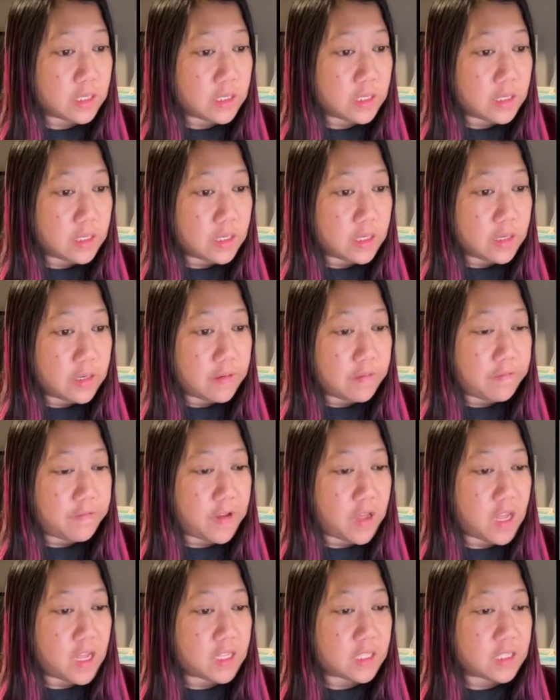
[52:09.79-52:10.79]

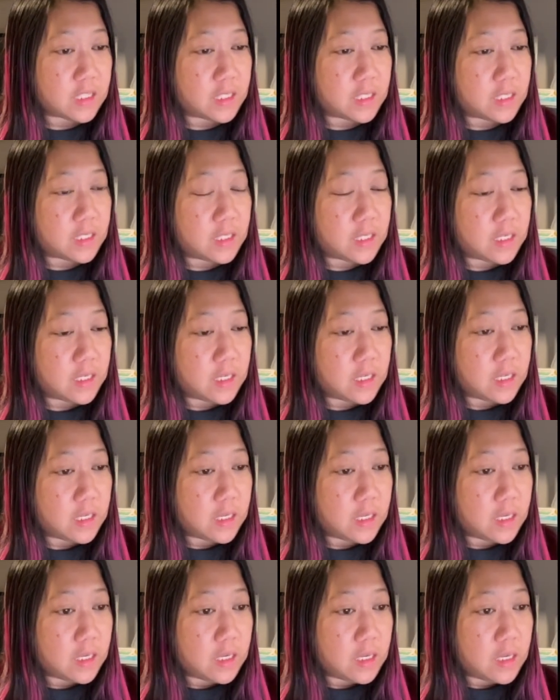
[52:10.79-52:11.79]
fonts.
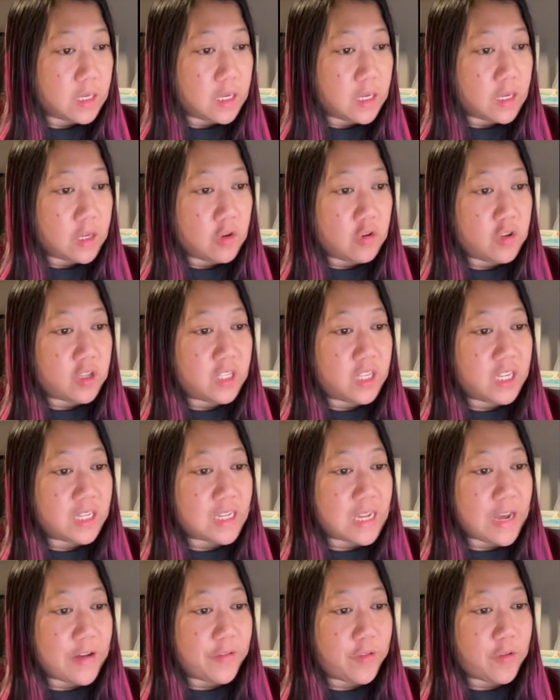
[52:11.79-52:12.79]
You just hit
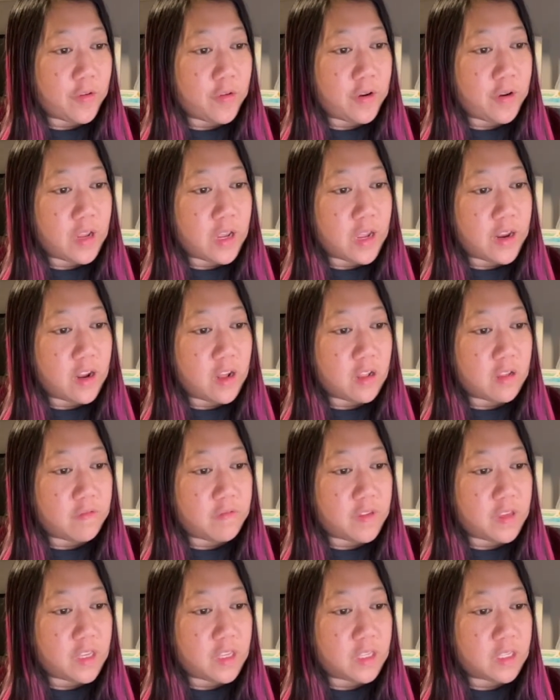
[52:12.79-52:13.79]
download, and all of
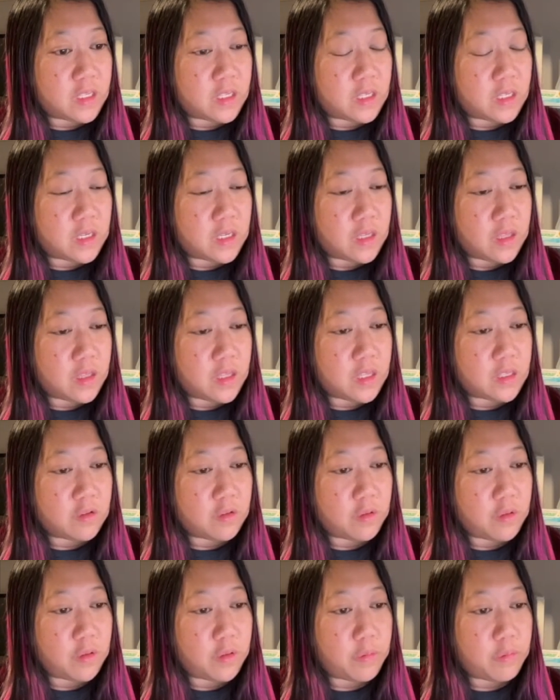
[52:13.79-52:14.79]
these are
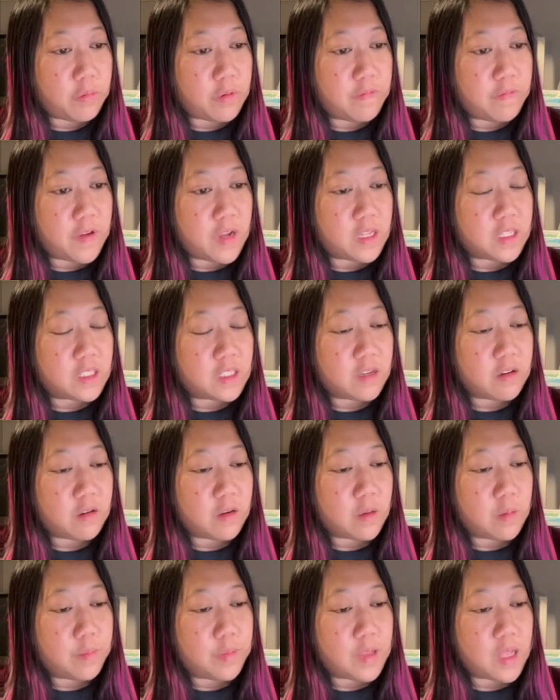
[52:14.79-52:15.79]
the 3 fonts that are
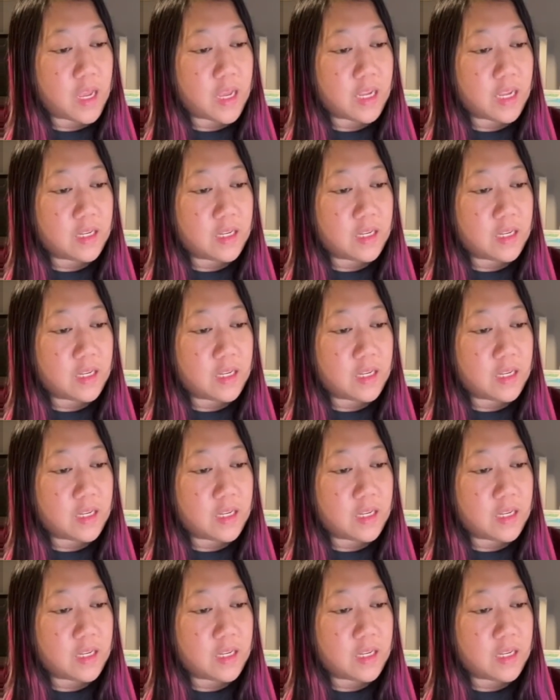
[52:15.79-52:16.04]
compliant.